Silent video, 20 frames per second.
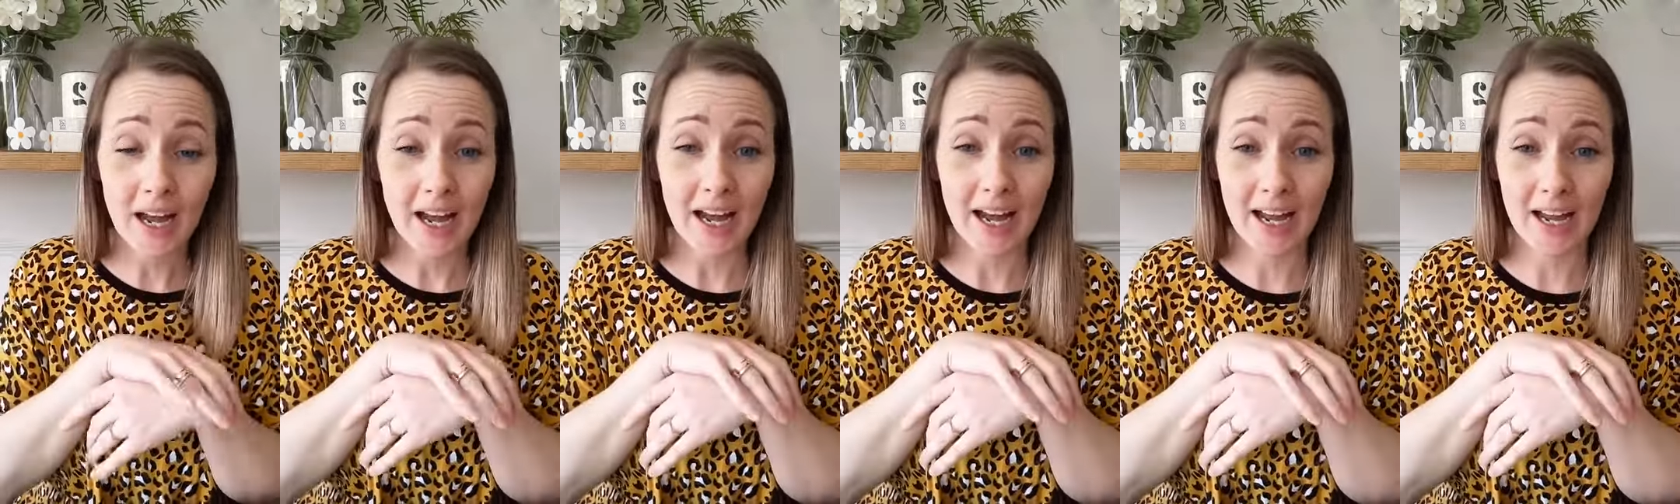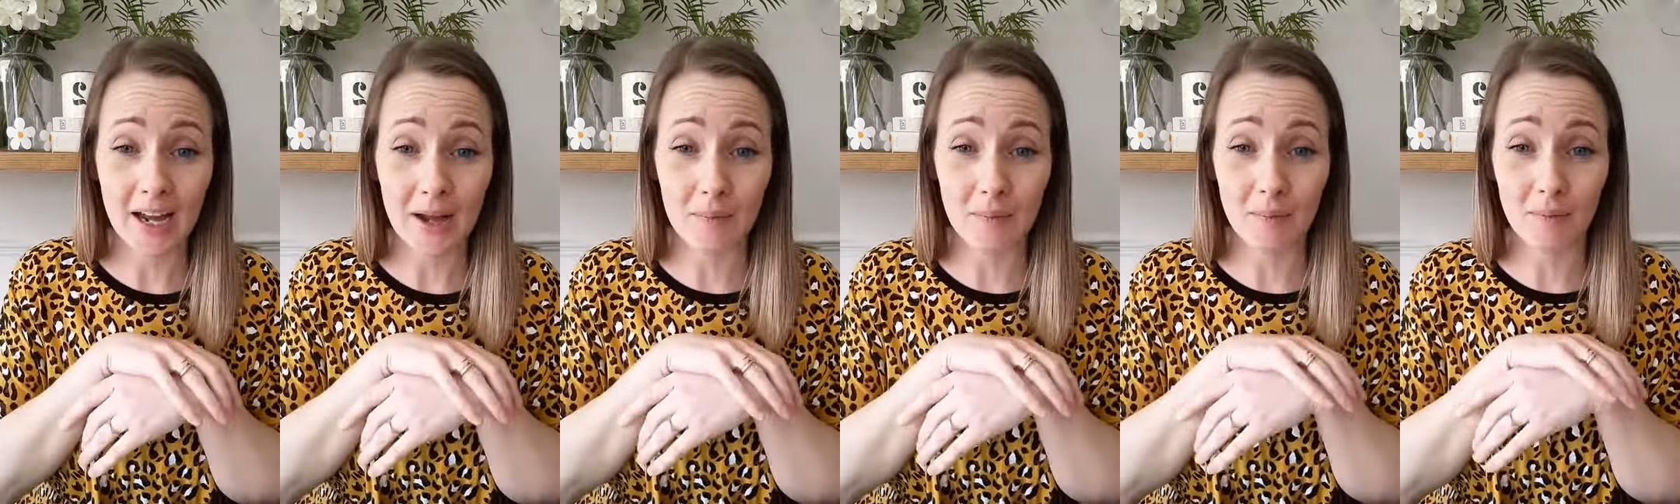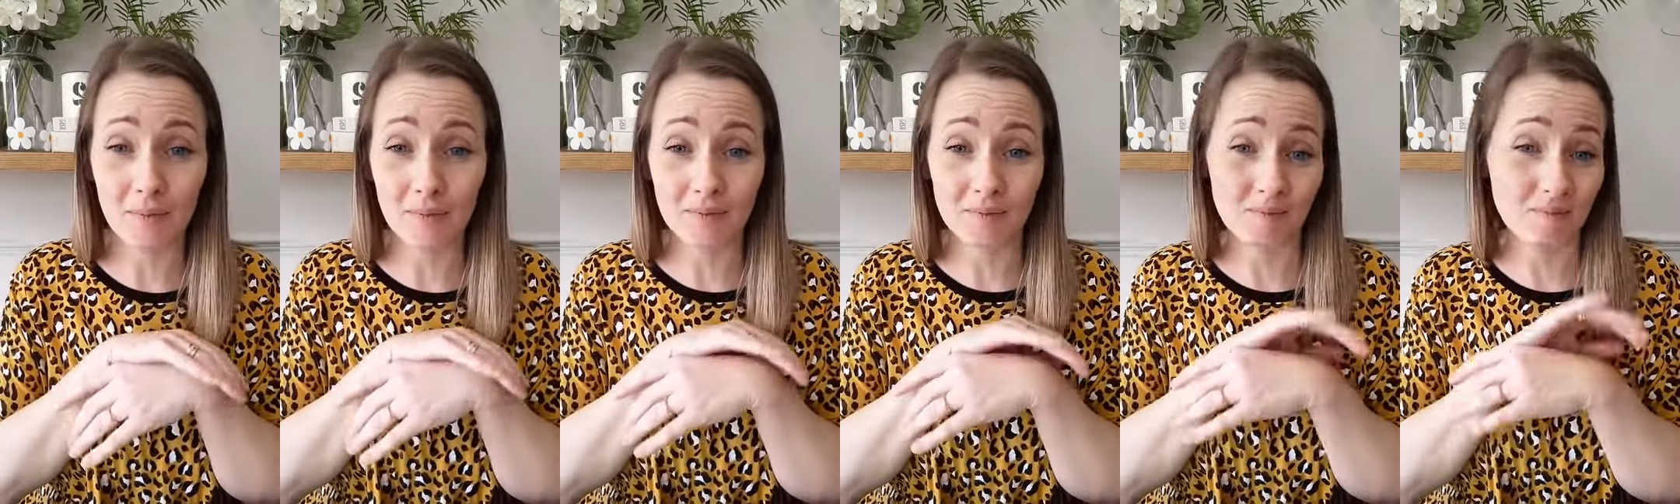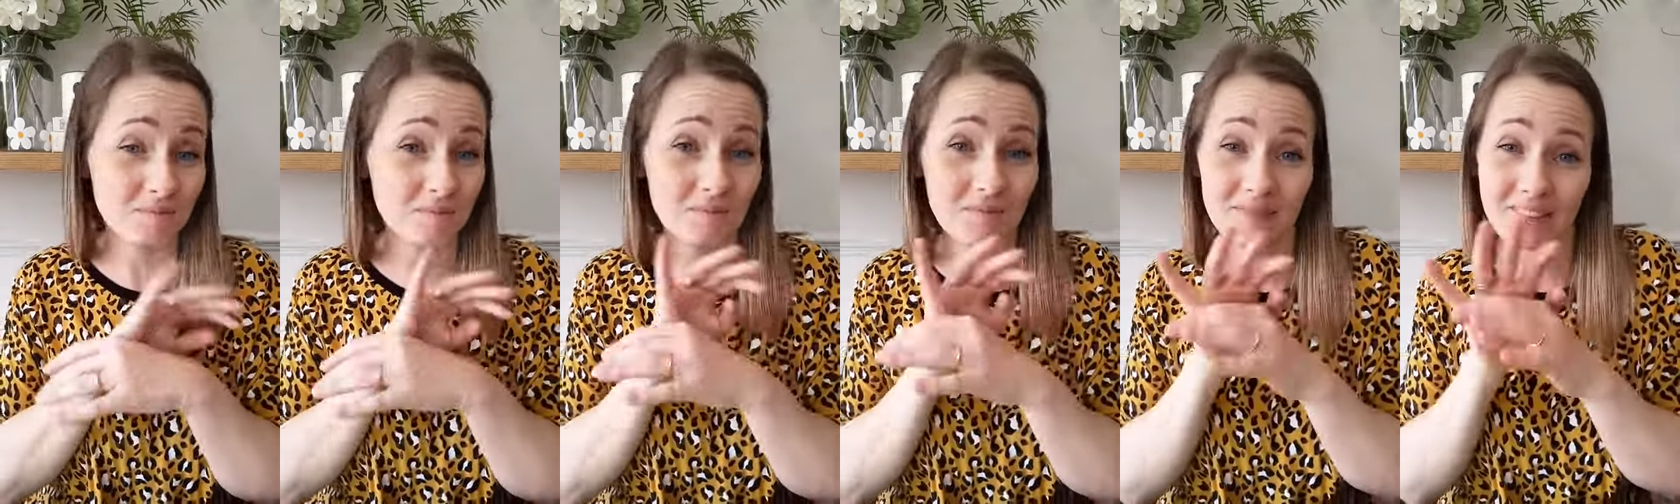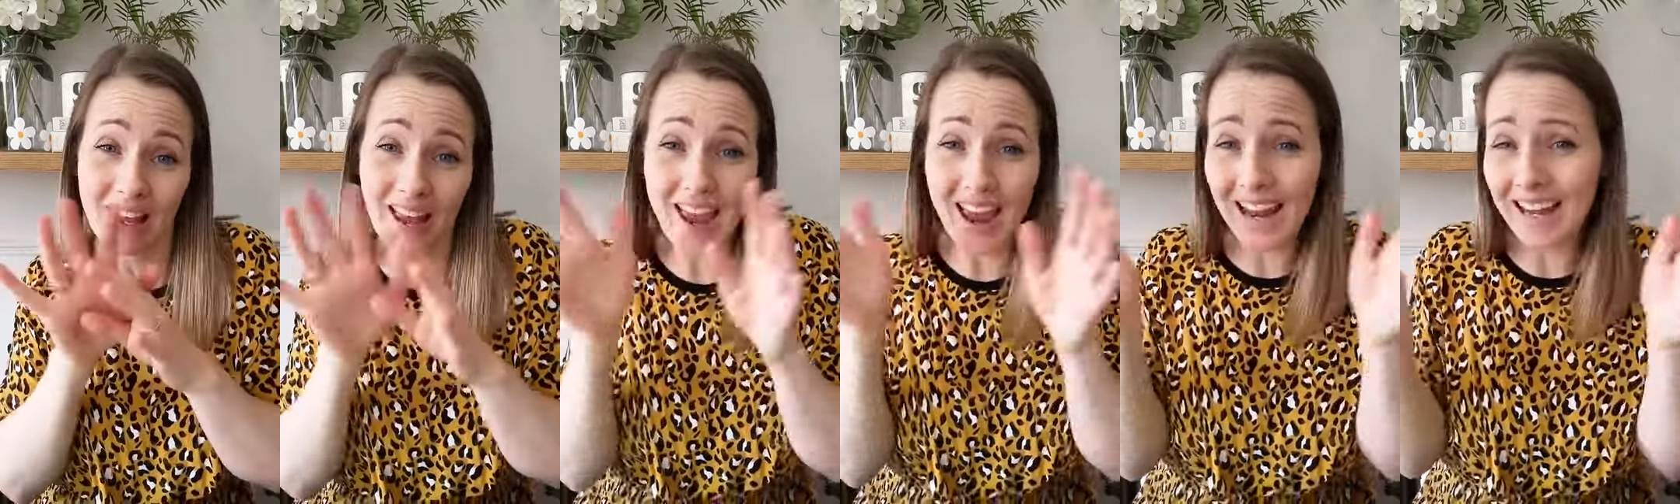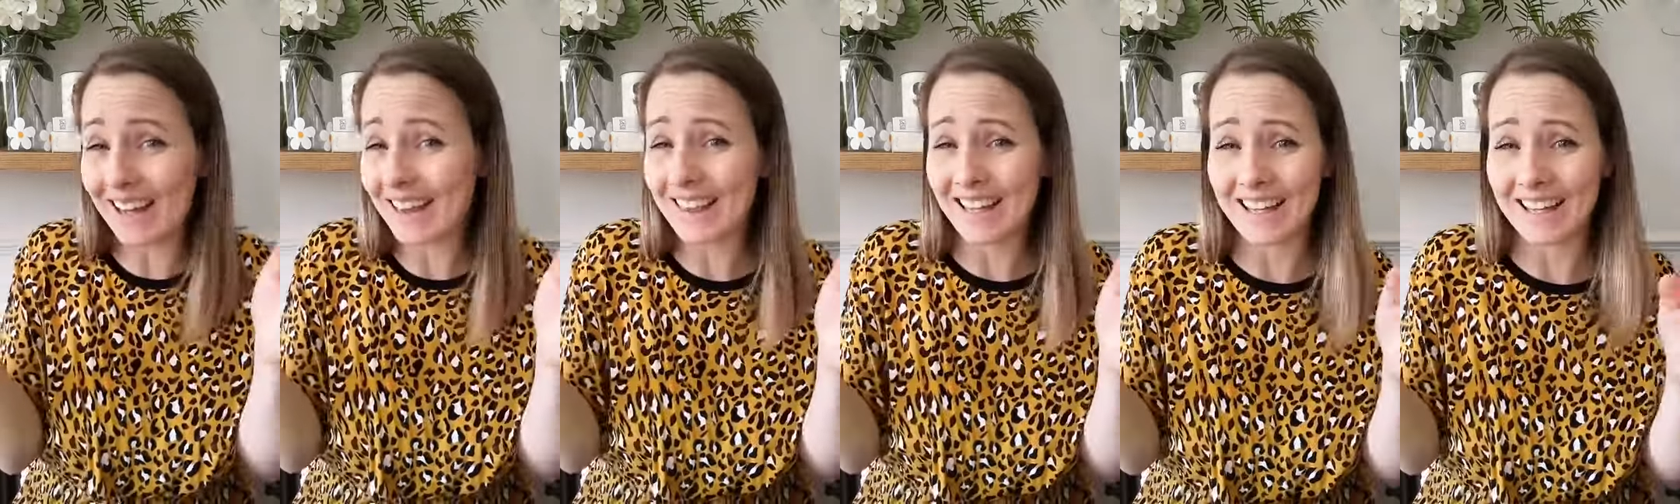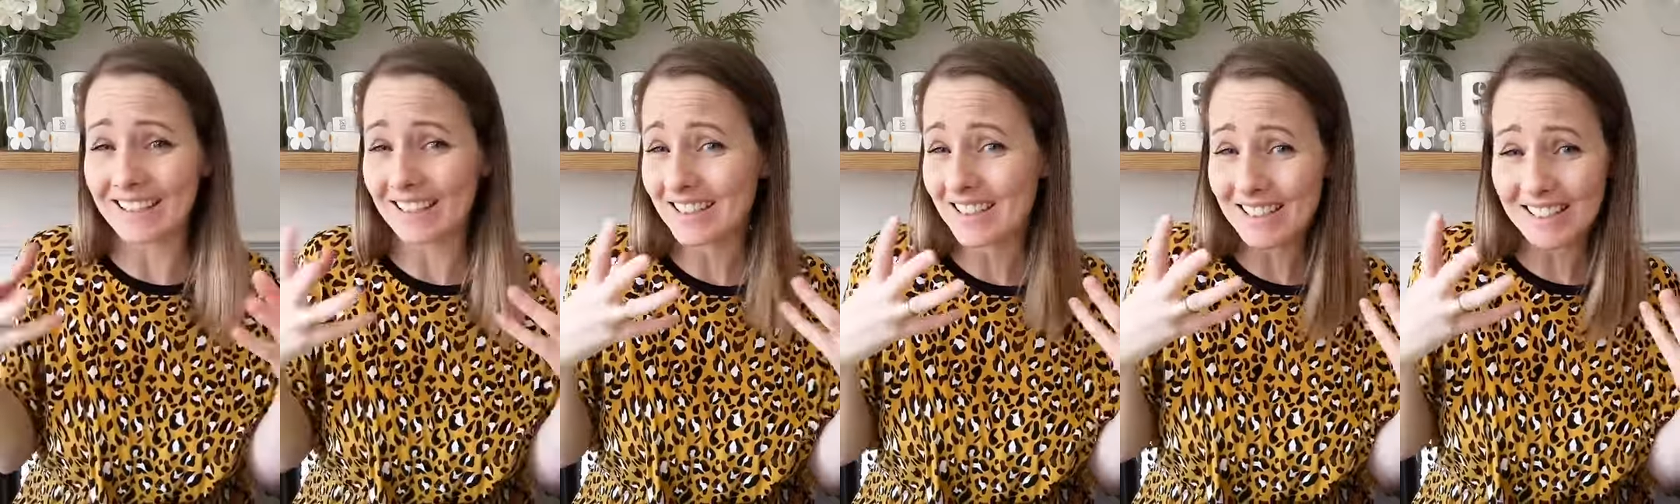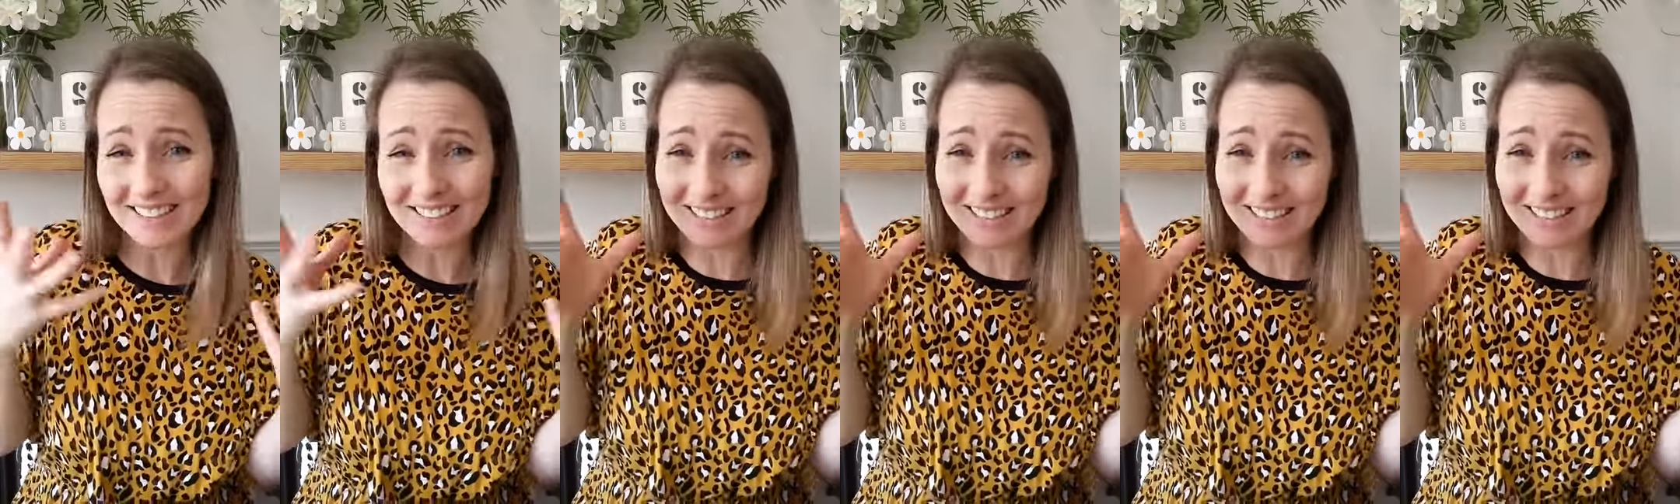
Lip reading: Anything, doesn't,